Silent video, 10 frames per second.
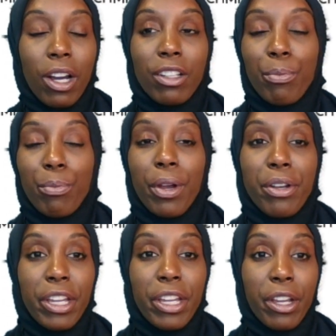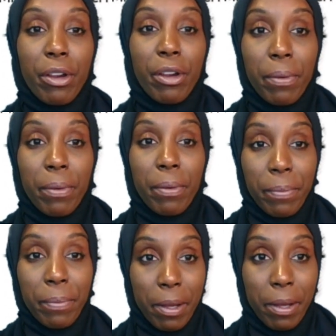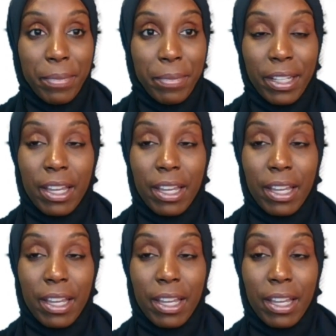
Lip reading: Predatory Care Company.